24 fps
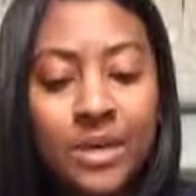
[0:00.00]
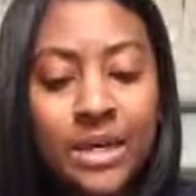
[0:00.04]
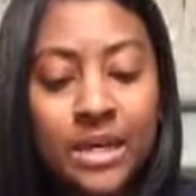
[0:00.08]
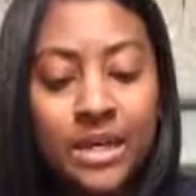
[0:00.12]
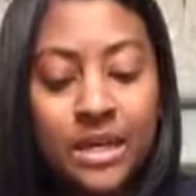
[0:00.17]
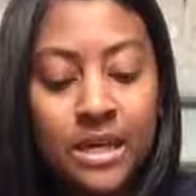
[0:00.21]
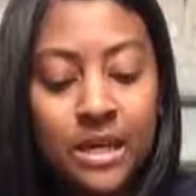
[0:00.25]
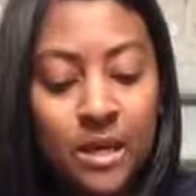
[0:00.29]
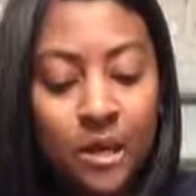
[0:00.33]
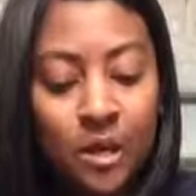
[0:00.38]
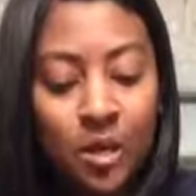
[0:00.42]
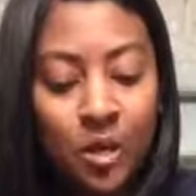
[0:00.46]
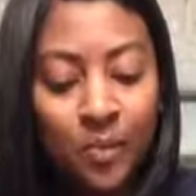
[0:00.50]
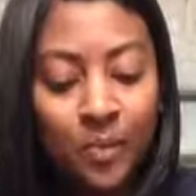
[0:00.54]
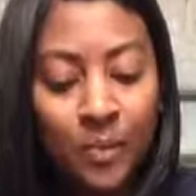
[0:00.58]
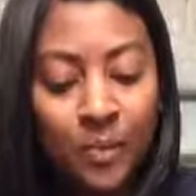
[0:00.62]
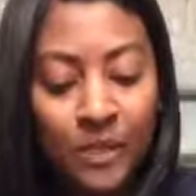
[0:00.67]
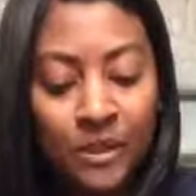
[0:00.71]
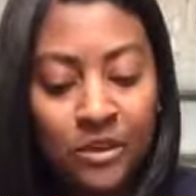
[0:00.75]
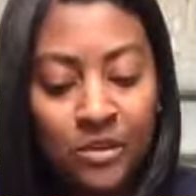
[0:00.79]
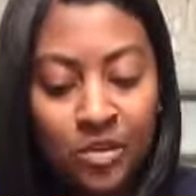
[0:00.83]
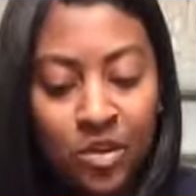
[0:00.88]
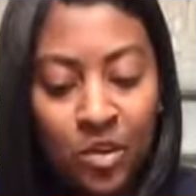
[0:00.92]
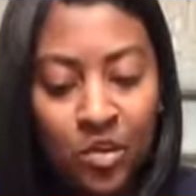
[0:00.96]
But,
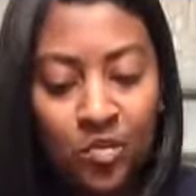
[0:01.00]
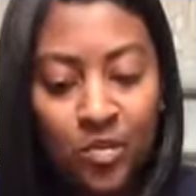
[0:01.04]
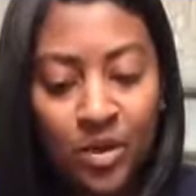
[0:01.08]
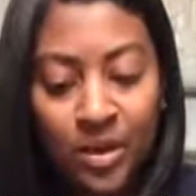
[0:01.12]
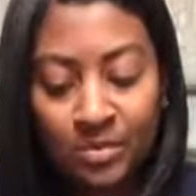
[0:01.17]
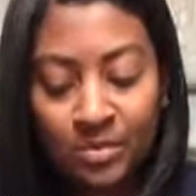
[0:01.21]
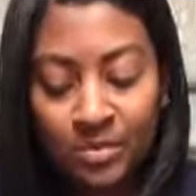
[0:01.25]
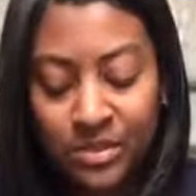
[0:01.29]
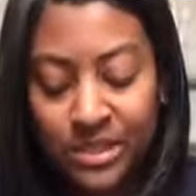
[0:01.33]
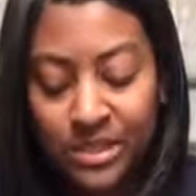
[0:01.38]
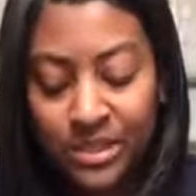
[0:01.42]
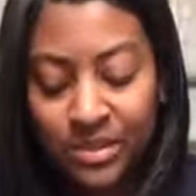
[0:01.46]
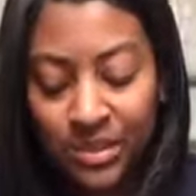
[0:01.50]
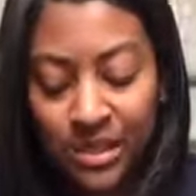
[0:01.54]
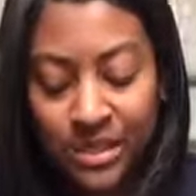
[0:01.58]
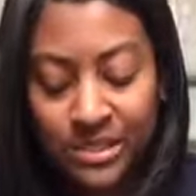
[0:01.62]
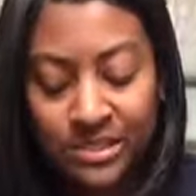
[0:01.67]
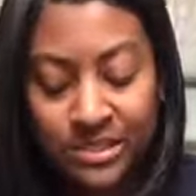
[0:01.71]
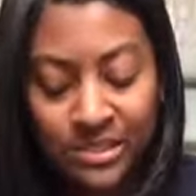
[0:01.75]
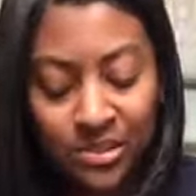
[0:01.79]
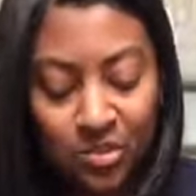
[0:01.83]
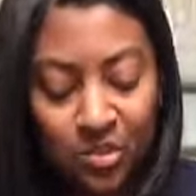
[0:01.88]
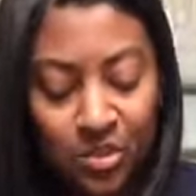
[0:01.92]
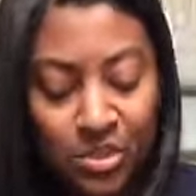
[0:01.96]
you know, I'm going to tell you guys
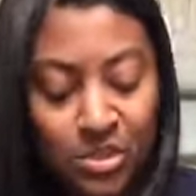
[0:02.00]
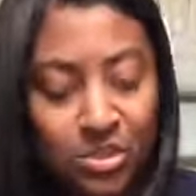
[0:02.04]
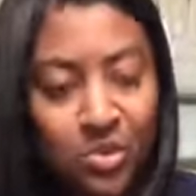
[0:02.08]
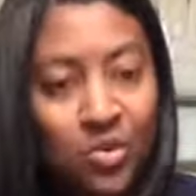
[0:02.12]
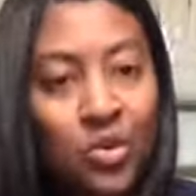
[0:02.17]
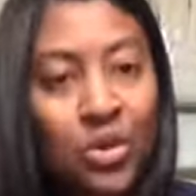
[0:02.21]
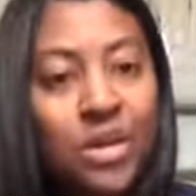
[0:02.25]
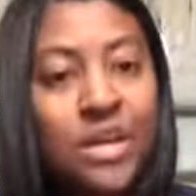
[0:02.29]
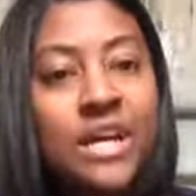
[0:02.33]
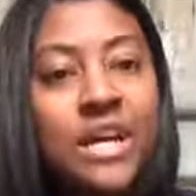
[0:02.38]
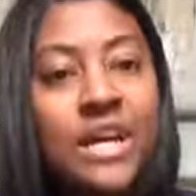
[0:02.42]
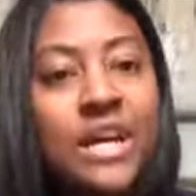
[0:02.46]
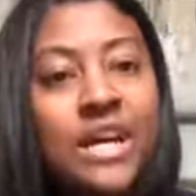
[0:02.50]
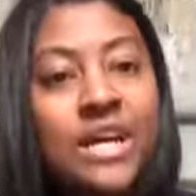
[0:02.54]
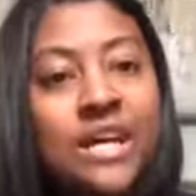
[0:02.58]
a short story.